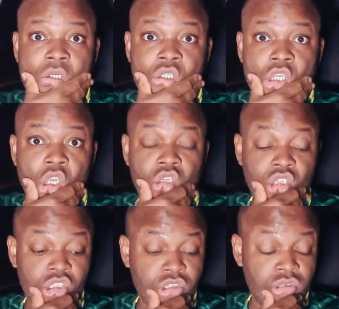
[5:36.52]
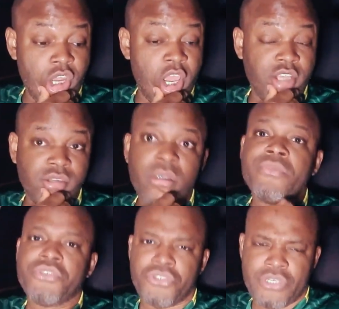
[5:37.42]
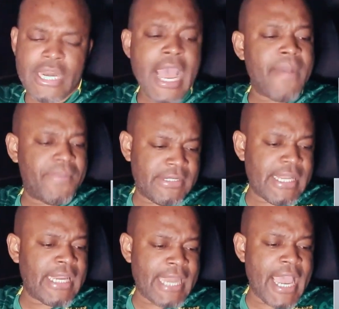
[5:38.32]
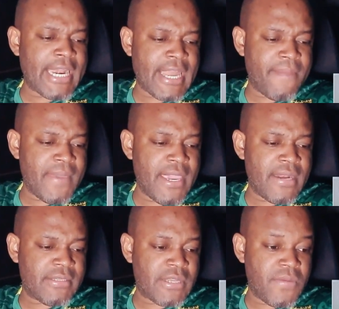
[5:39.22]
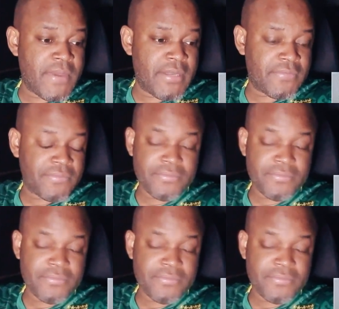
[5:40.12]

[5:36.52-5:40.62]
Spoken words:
Jesus Christ, shit happens like that. Now, man, let's go, man.